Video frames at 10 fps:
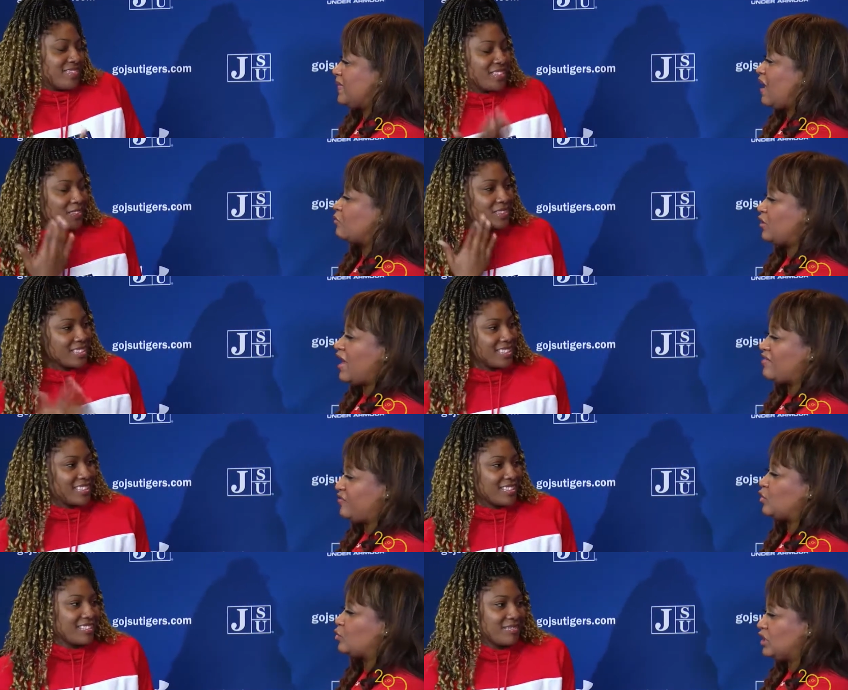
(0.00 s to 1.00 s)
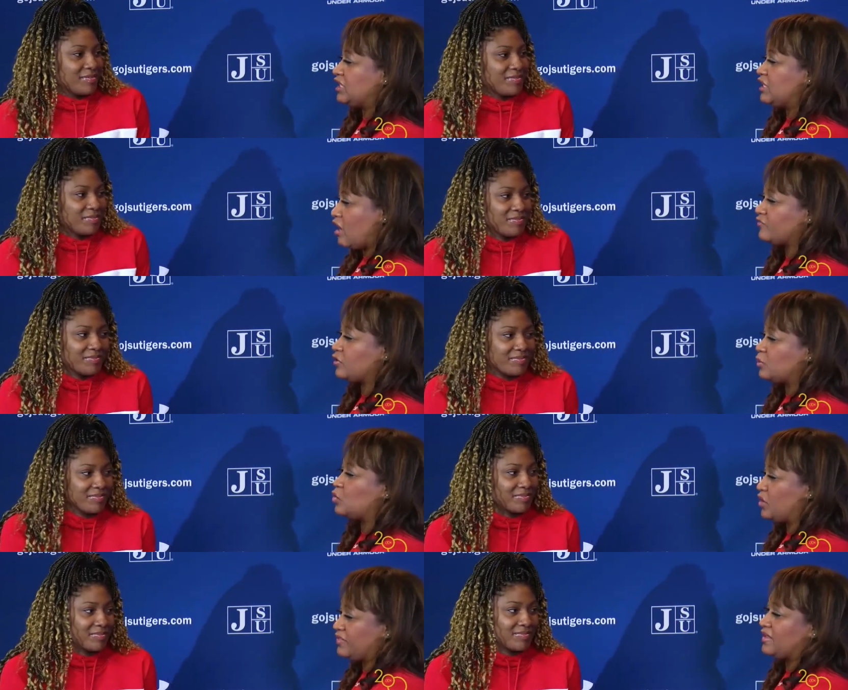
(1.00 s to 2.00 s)
Speaker 1: I, re- I feel really
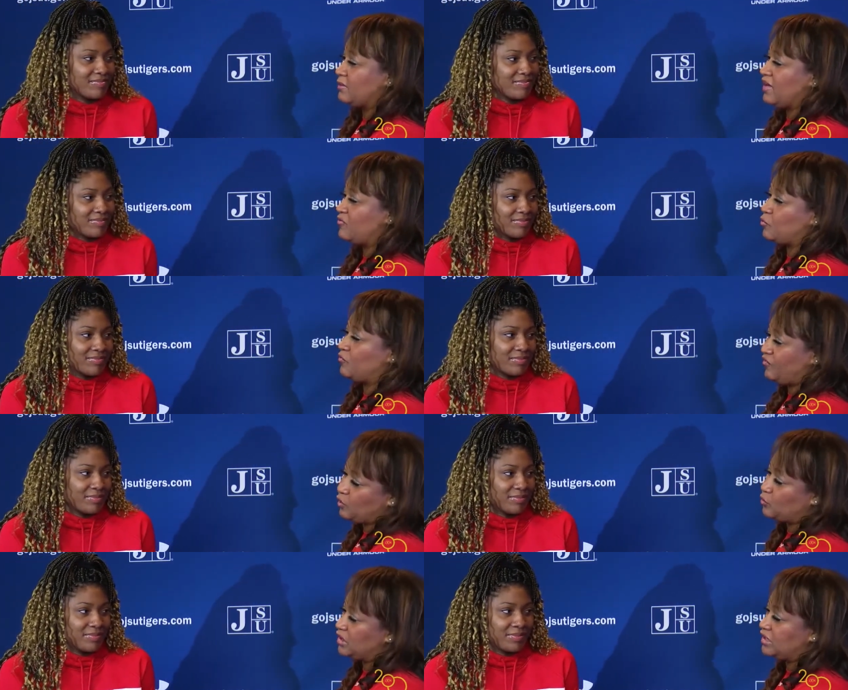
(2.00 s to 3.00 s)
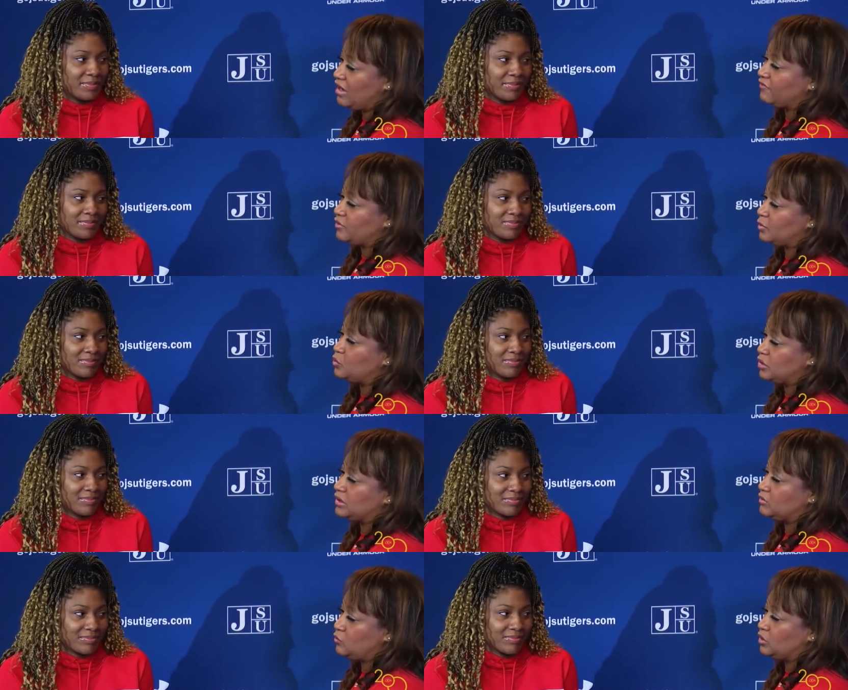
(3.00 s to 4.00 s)
comfortable with them. I feel really comfortable
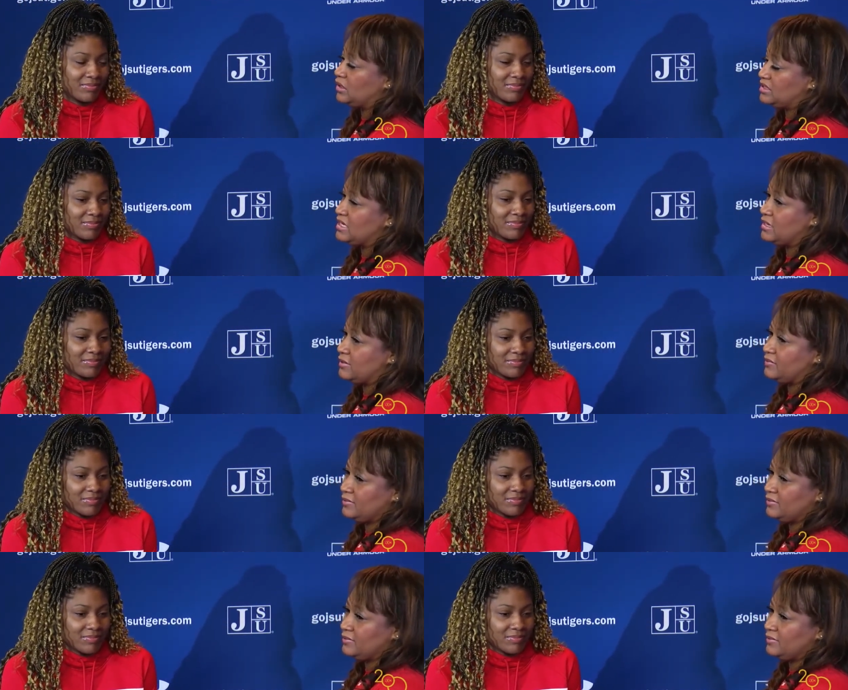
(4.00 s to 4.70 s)
with the, with the team.